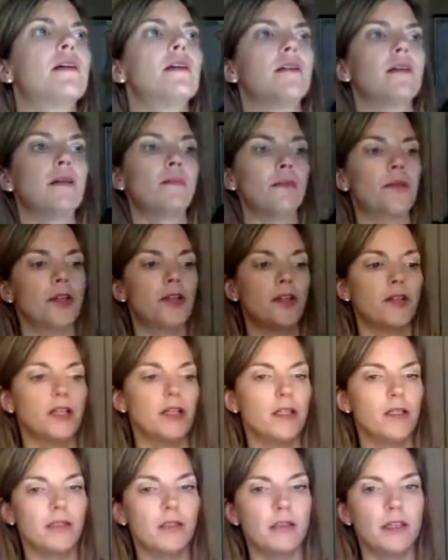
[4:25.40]
Yep, here it
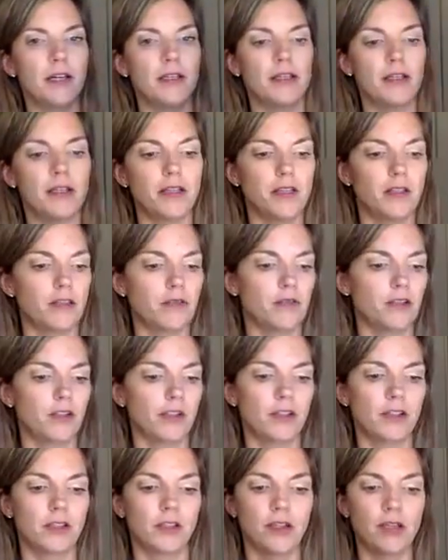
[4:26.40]
is. I did it,
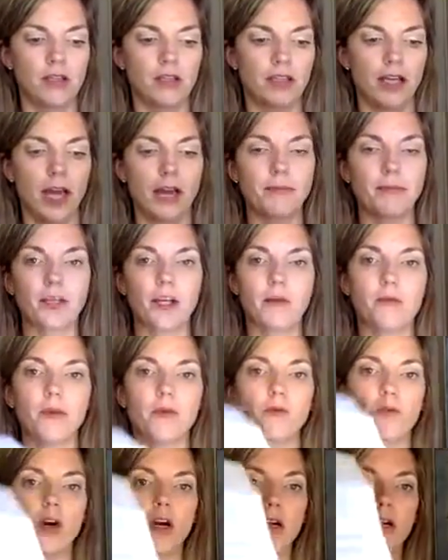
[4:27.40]
just typed it up
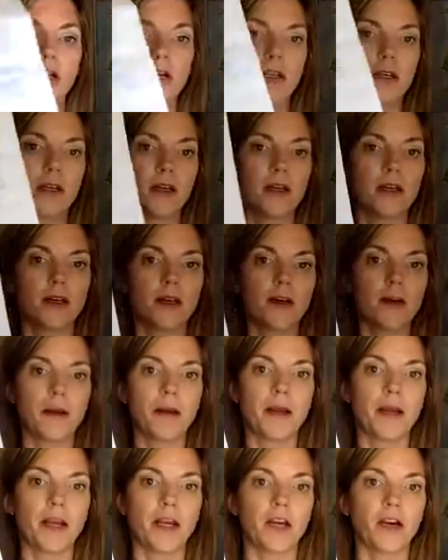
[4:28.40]
in Word.
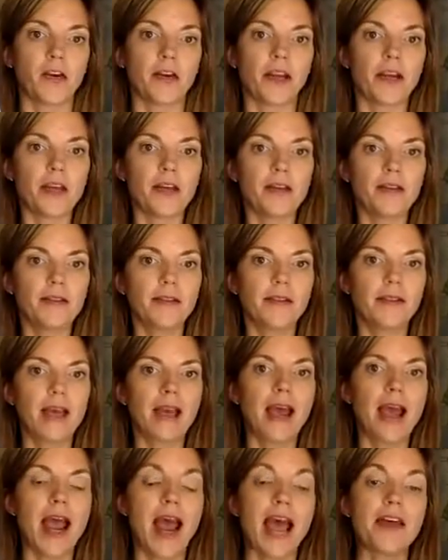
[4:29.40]
Here it is.
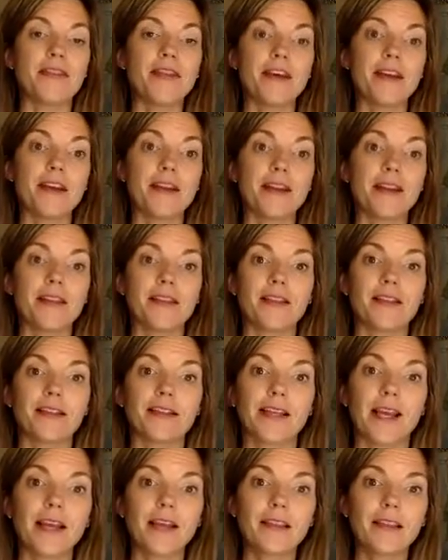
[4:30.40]
And then the
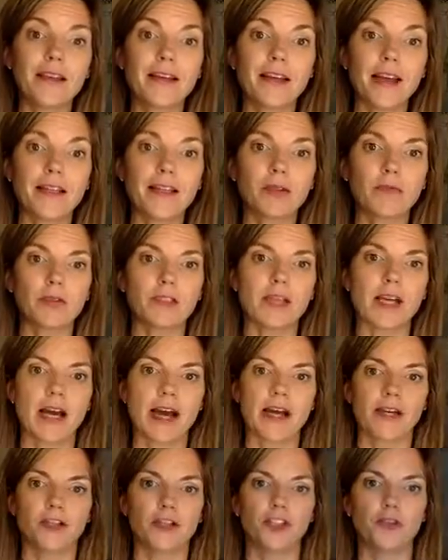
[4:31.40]
second thing I did was I
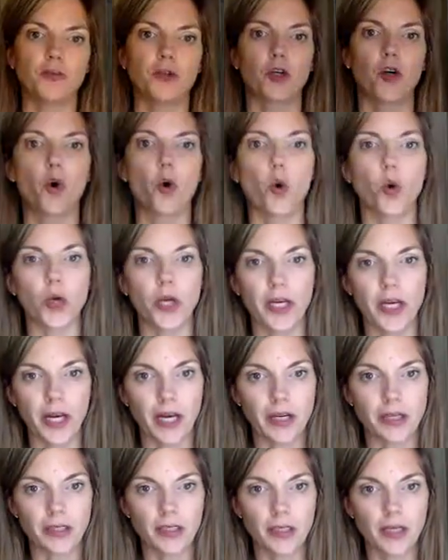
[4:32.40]
actually recorded
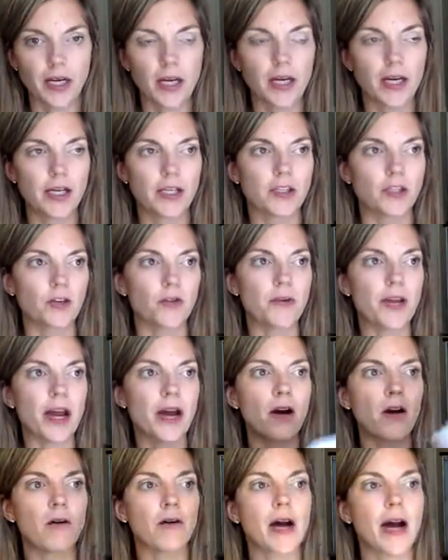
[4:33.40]
it. So
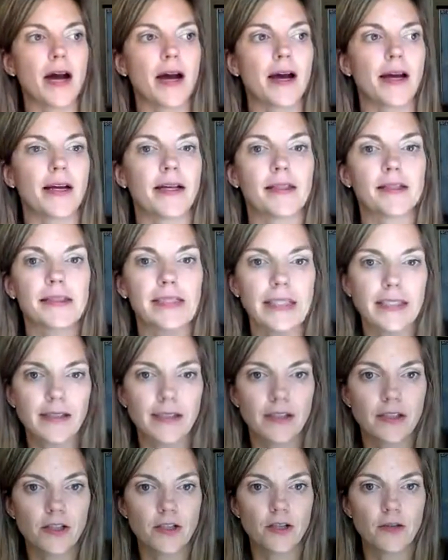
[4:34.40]
now I
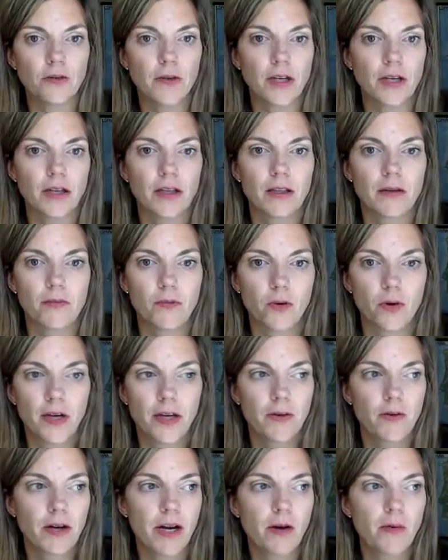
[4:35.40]
listen to it in the
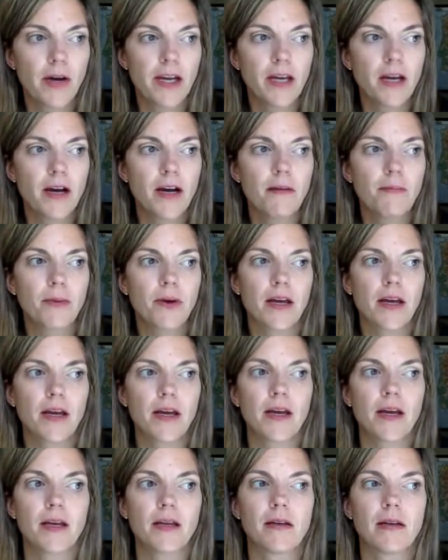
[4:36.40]
morning when I wake up
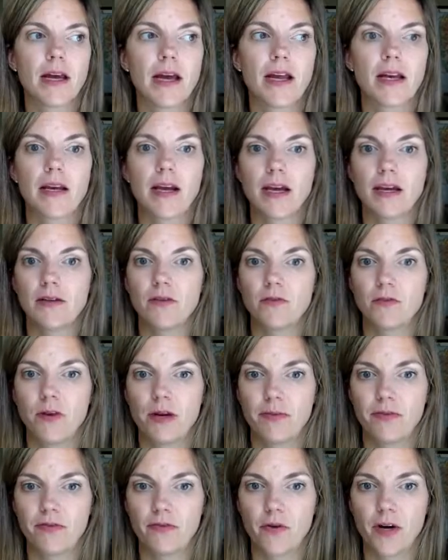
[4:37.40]
and at night
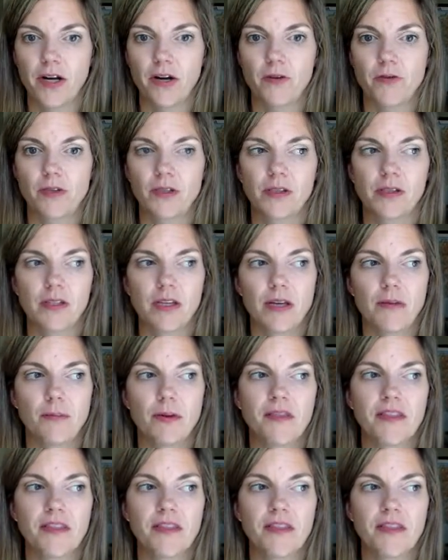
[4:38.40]
right before I go to sleep.